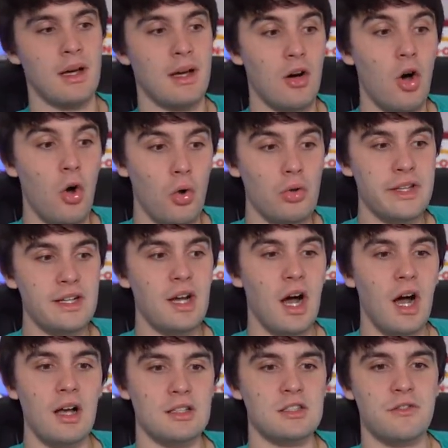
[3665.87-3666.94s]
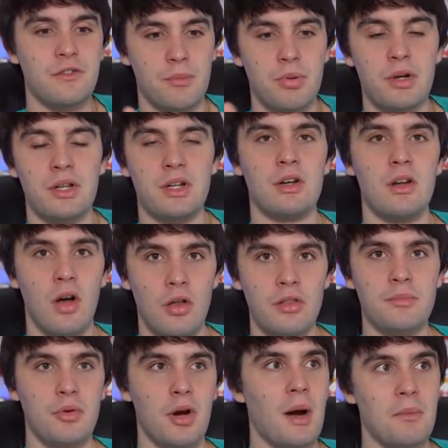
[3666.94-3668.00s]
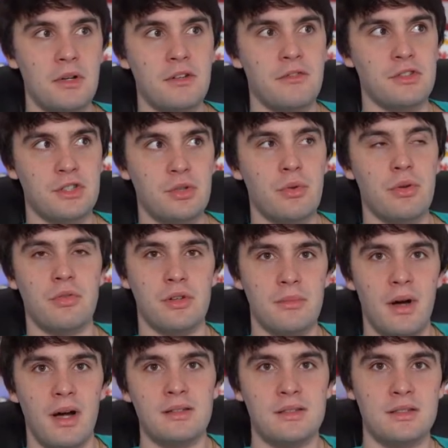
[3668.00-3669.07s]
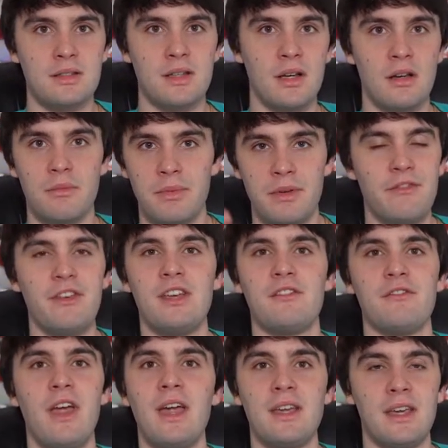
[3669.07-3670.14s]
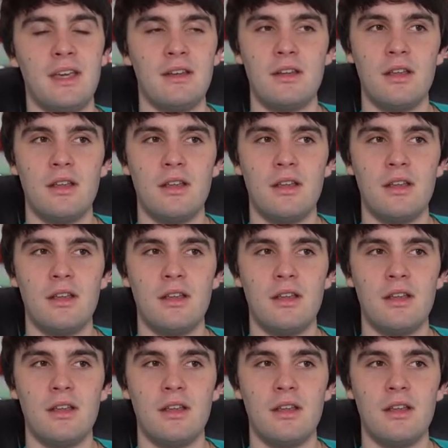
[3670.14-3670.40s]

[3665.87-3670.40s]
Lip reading: Holding costs for putting it on the property for 2 or 3 months, but being vacant.